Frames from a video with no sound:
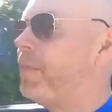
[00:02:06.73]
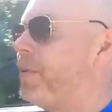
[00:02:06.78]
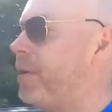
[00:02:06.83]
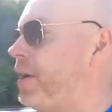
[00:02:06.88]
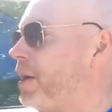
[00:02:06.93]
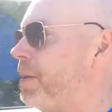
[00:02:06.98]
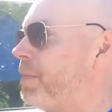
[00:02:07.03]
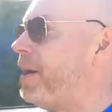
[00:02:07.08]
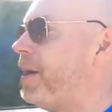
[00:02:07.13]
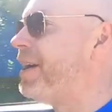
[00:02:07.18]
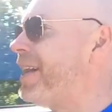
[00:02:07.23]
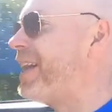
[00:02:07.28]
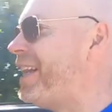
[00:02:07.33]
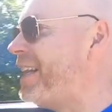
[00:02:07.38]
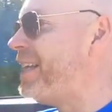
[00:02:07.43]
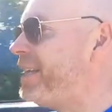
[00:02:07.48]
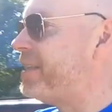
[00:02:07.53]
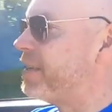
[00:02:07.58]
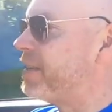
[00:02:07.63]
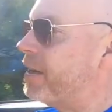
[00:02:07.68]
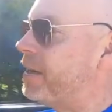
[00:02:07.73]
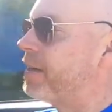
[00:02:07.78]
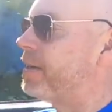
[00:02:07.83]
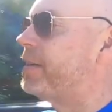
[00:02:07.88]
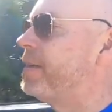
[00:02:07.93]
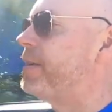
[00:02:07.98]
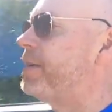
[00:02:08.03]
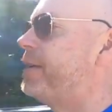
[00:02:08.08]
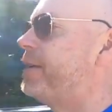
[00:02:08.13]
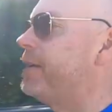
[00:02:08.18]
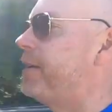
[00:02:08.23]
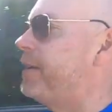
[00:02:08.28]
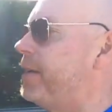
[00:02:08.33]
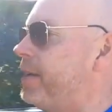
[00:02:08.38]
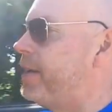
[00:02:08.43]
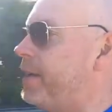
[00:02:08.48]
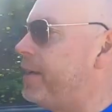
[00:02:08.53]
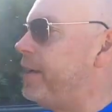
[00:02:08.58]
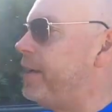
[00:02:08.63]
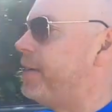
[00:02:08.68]
by about 1 litre.
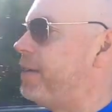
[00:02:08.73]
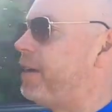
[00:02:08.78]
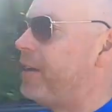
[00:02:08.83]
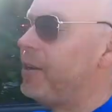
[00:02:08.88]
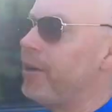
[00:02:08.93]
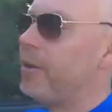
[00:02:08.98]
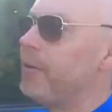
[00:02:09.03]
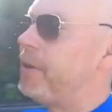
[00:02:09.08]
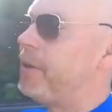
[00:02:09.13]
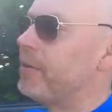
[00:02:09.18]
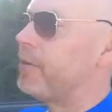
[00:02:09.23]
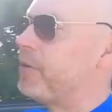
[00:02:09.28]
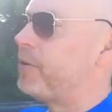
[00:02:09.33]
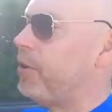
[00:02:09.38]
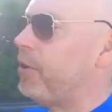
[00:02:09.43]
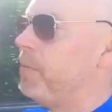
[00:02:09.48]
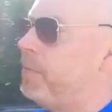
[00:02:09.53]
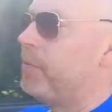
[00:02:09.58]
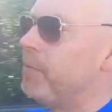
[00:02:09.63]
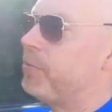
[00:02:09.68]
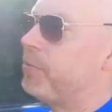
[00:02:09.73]
And I know that's a common